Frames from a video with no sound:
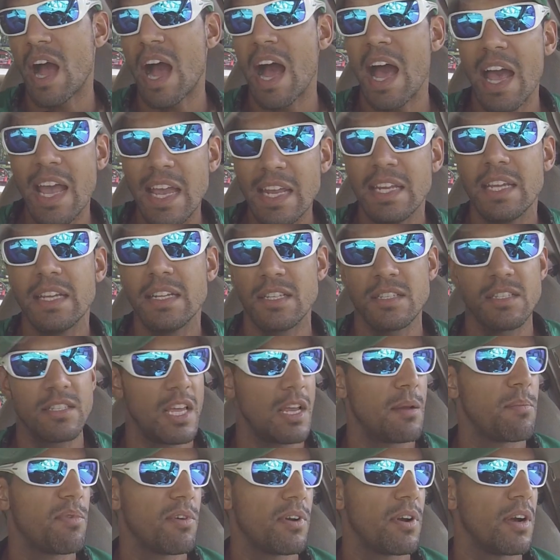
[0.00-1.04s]
I need to
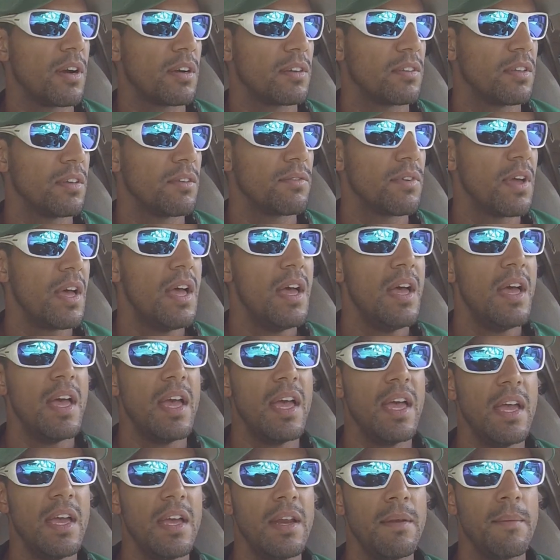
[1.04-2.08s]
stay productive,
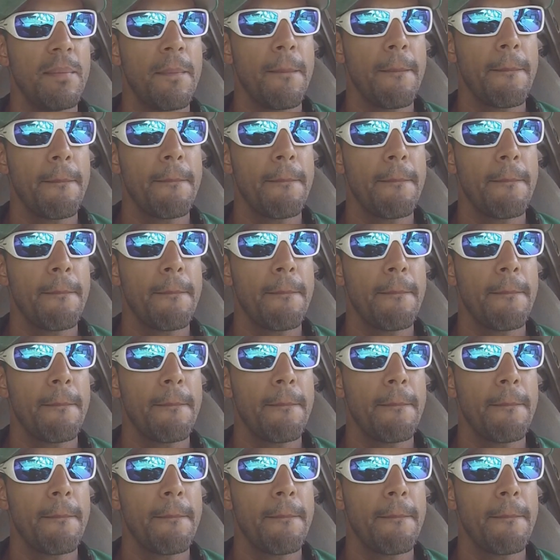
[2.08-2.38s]
and